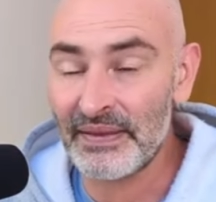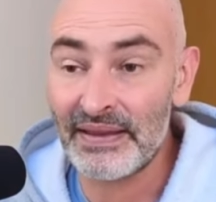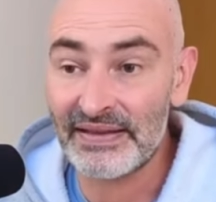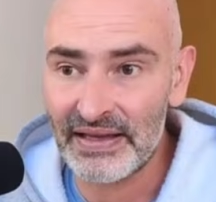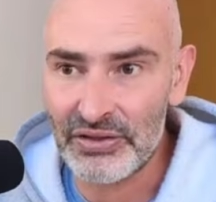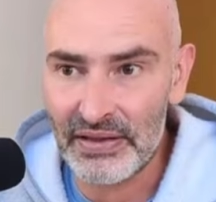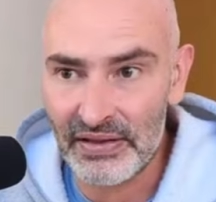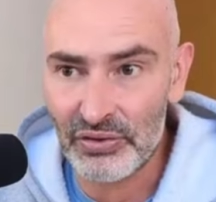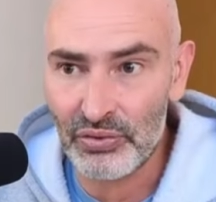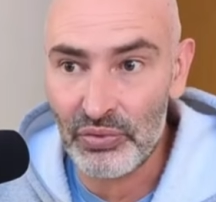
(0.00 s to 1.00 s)
That's actually the
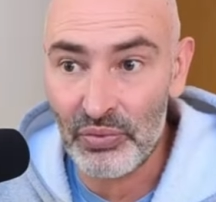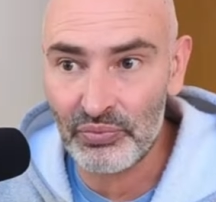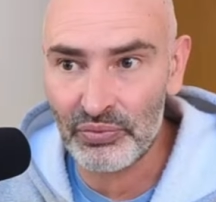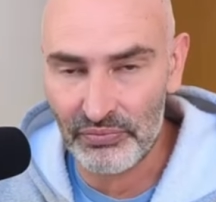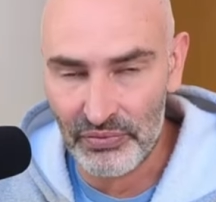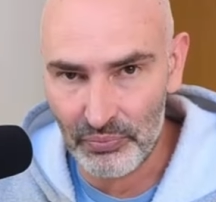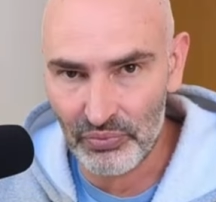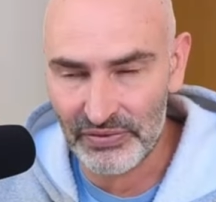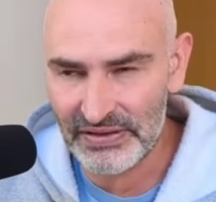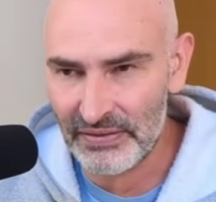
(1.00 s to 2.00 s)
usual move, the
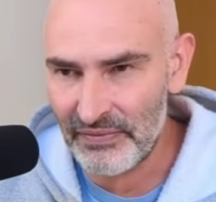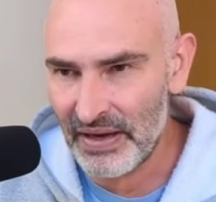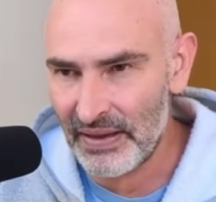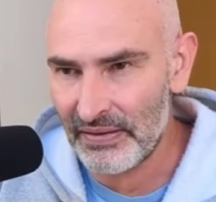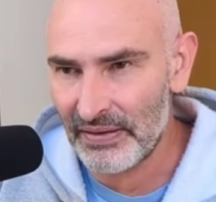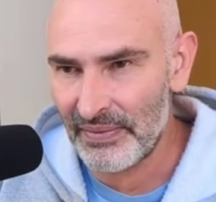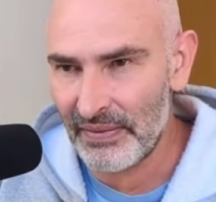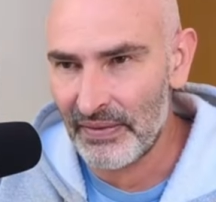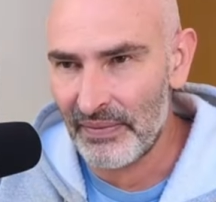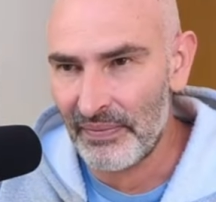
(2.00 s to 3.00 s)
move c5.
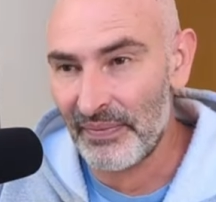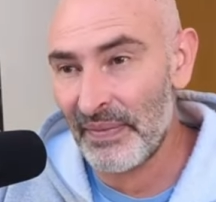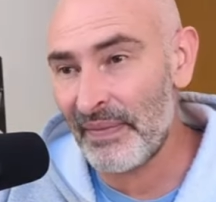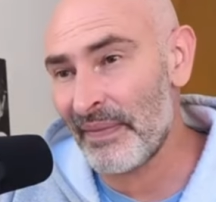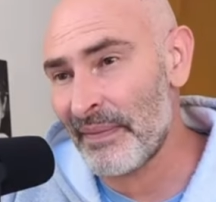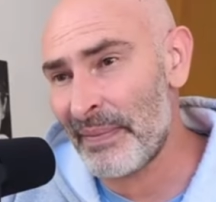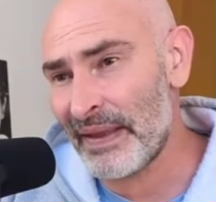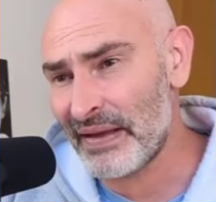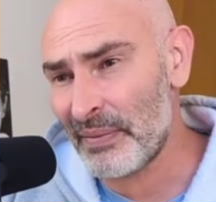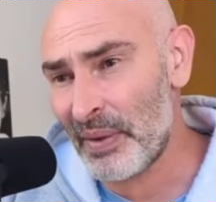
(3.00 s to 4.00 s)
But
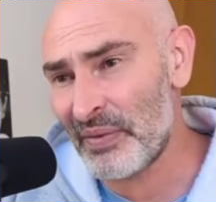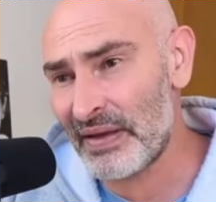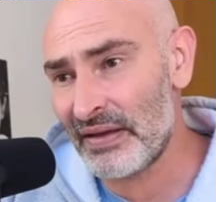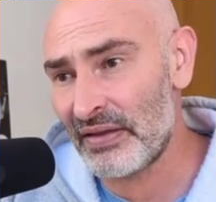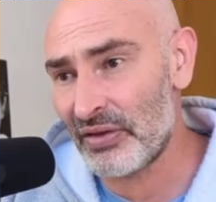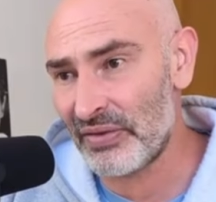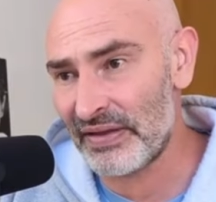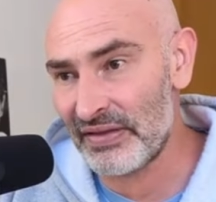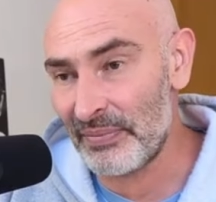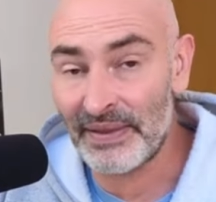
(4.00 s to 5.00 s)
the opponent
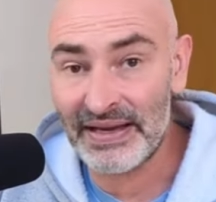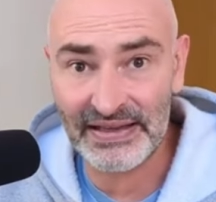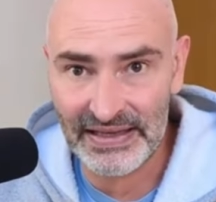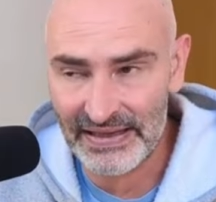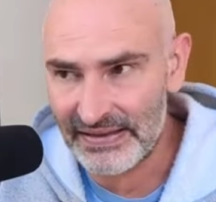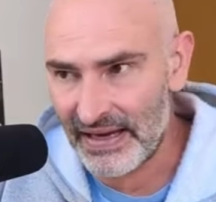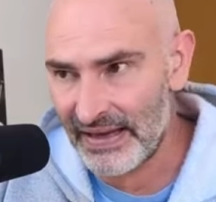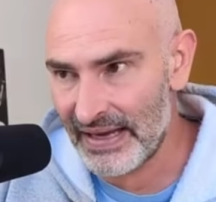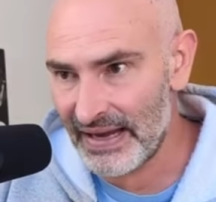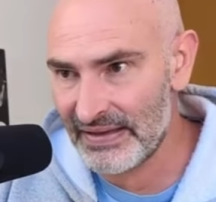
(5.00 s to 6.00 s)
chooses to make a
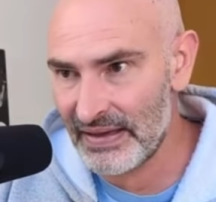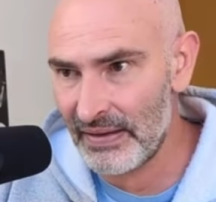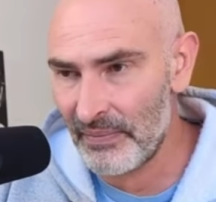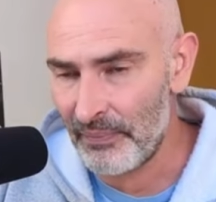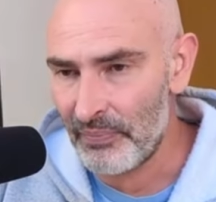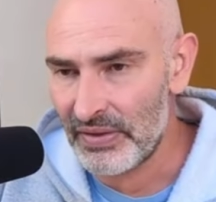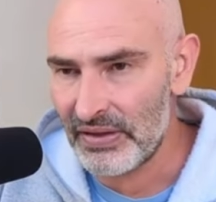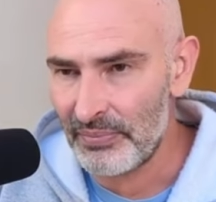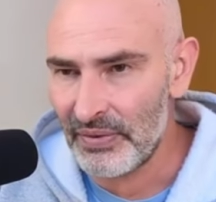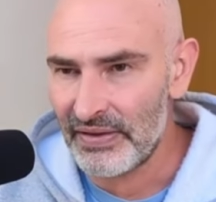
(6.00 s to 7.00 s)
kingside castling, which
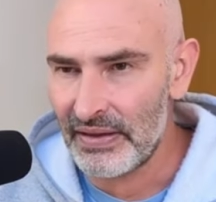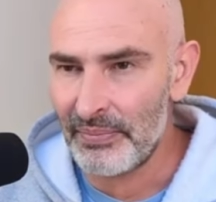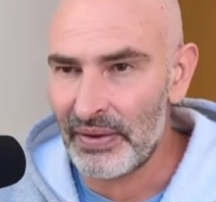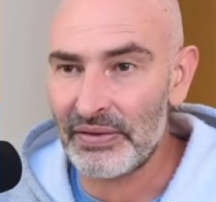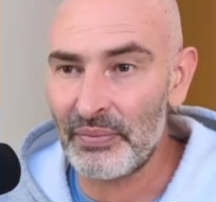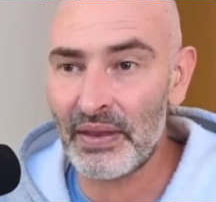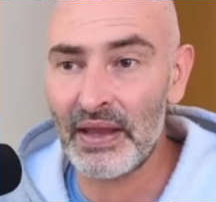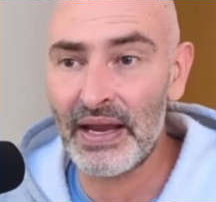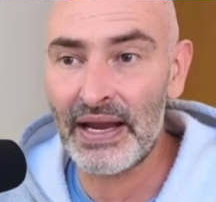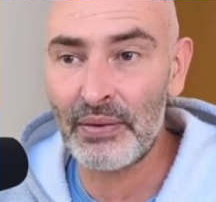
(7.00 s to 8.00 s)
is perfectly possible,
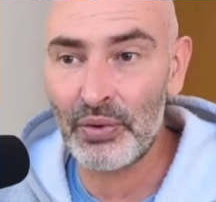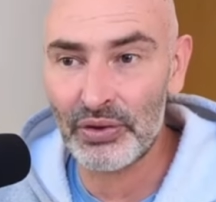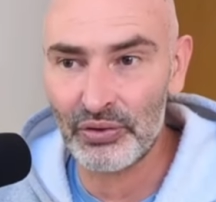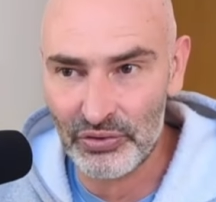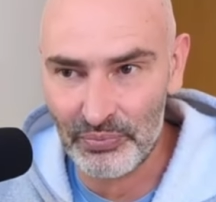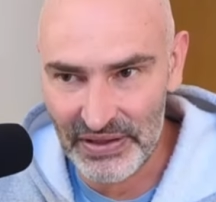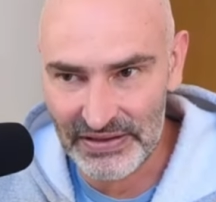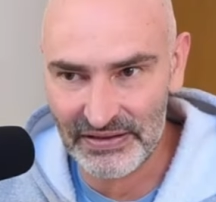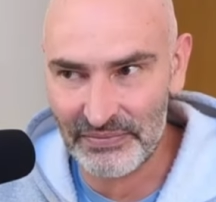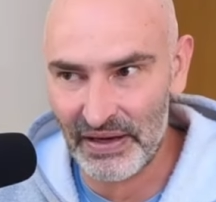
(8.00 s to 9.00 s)
and will look to play
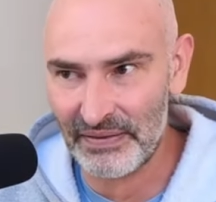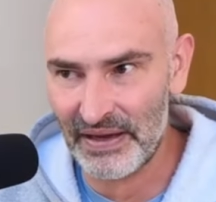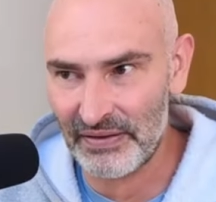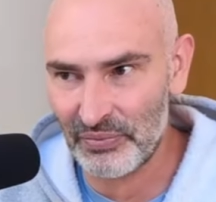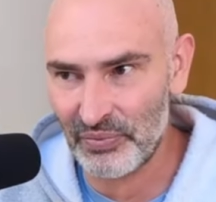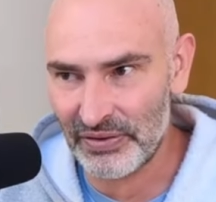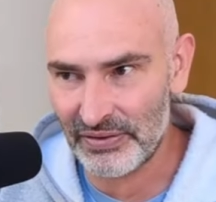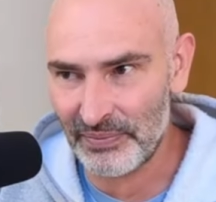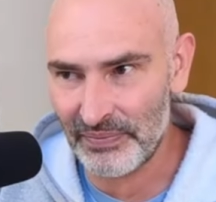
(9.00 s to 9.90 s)
c5 afterwards.